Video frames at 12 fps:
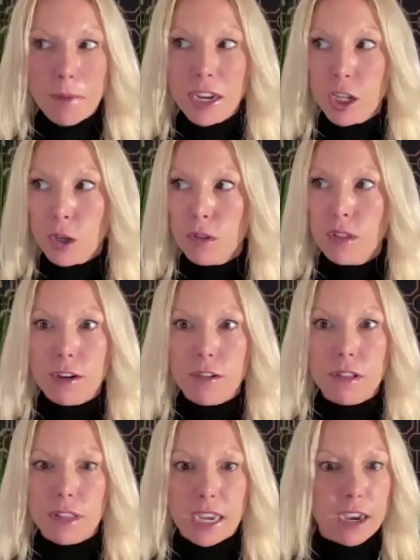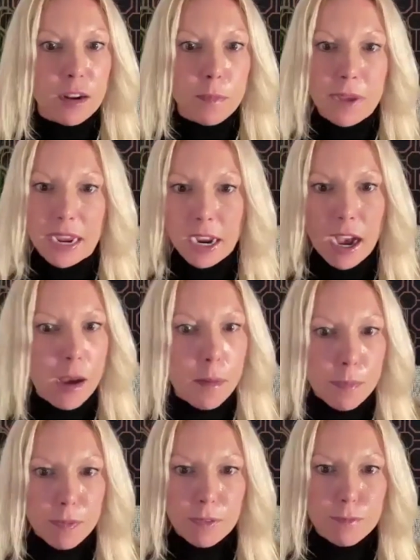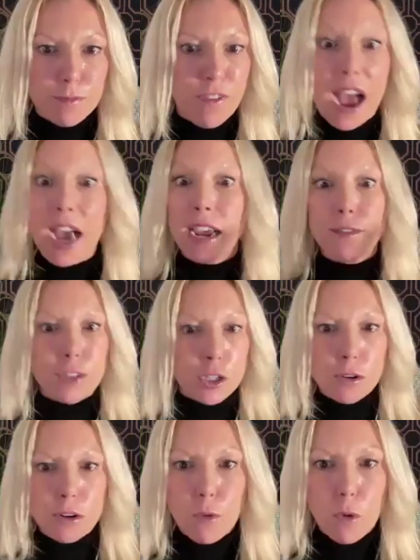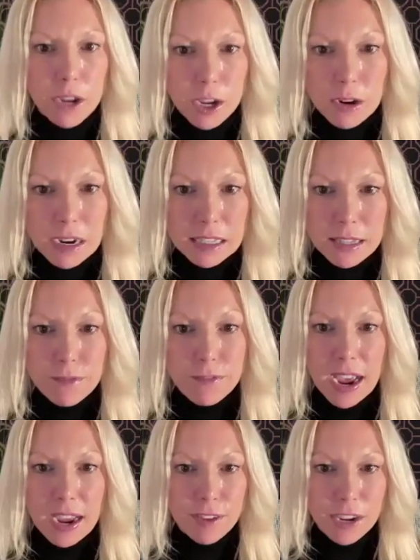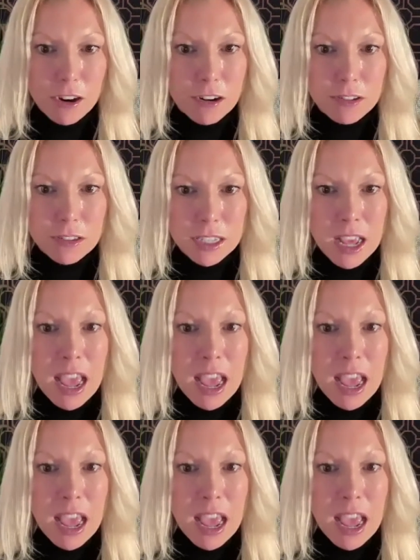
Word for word: I mean, you literally pick up five, two to four units in five years